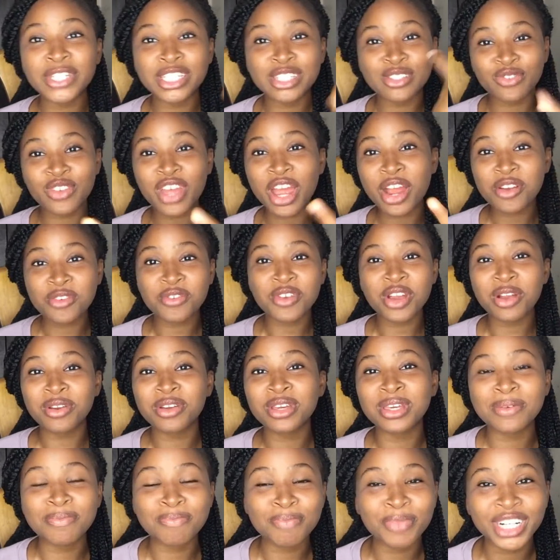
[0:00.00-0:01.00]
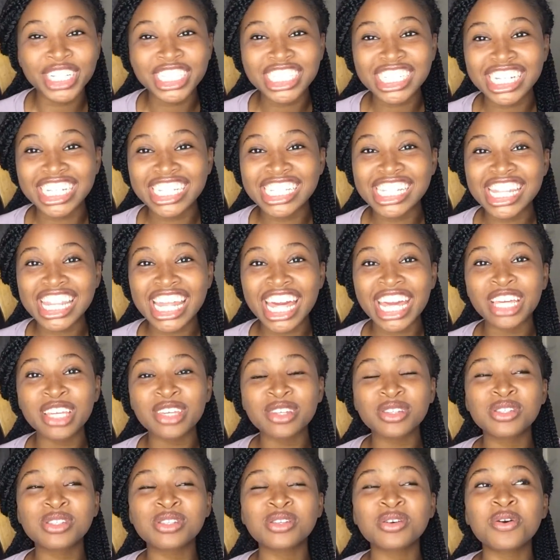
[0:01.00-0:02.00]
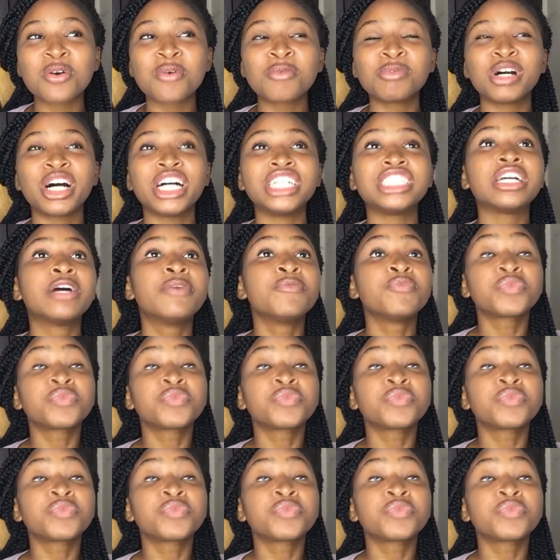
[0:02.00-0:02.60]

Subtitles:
It's very, very important. Thank you so much.